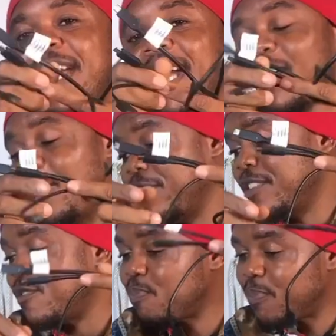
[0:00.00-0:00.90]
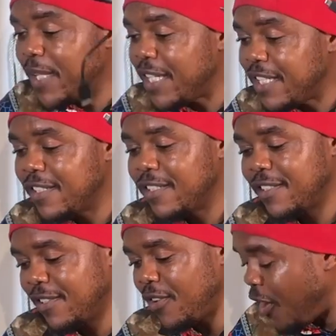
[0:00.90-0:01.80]
on the speed
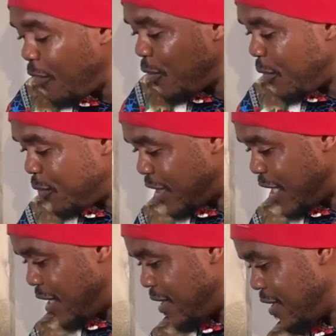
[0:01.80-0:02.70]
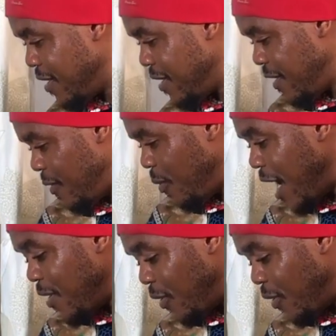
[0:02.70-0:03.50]
of your footage. Whether your